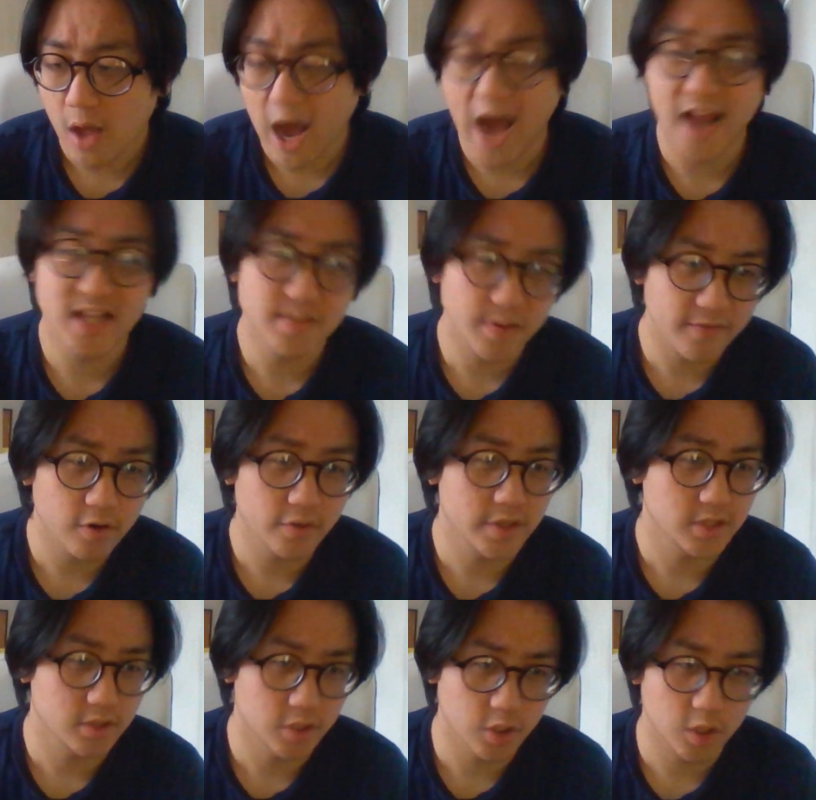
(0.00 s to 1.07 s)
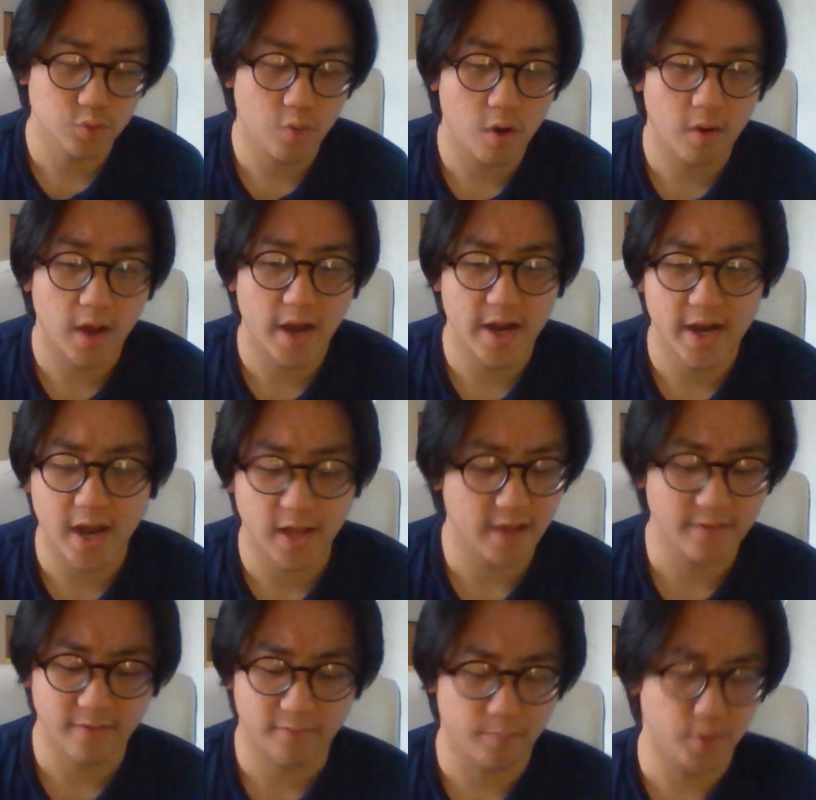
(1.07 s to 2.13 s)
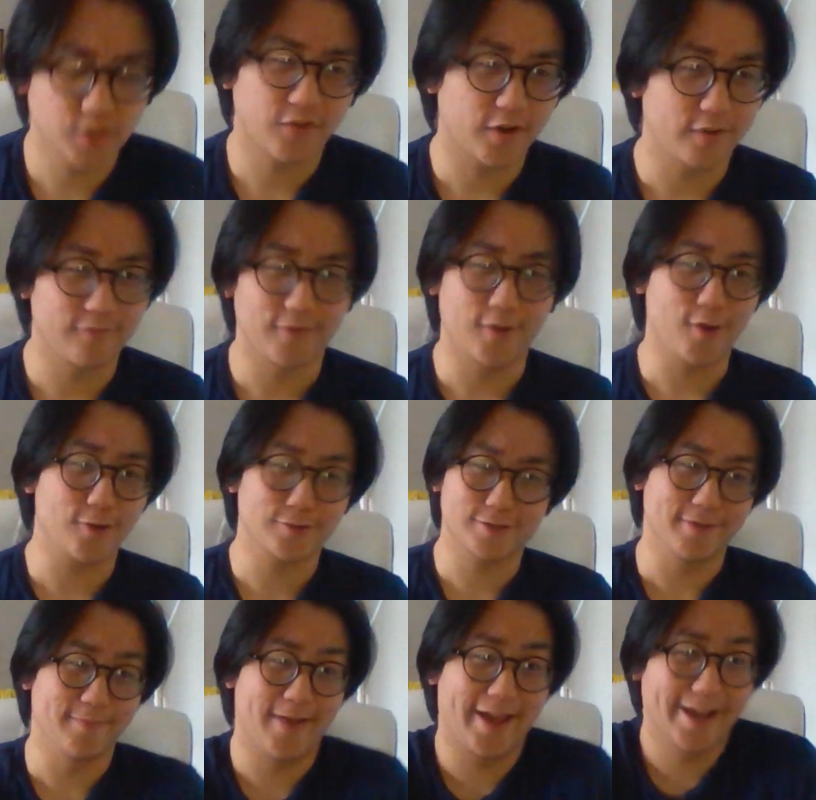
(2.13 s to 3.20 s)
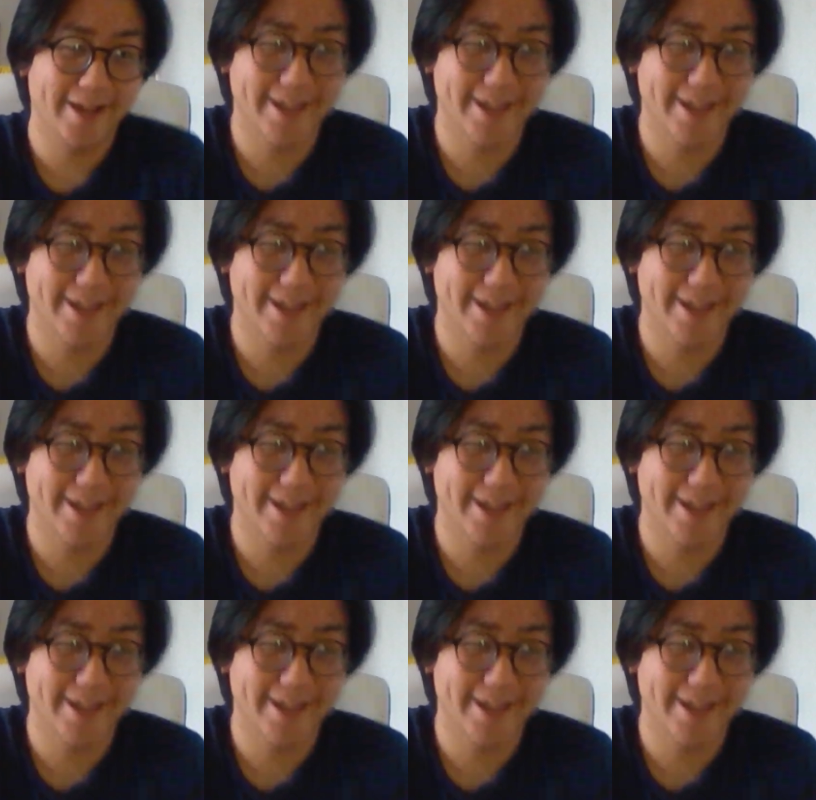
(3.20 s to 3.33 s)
make a video of this as well. I haven't watched fucking videos, tell me.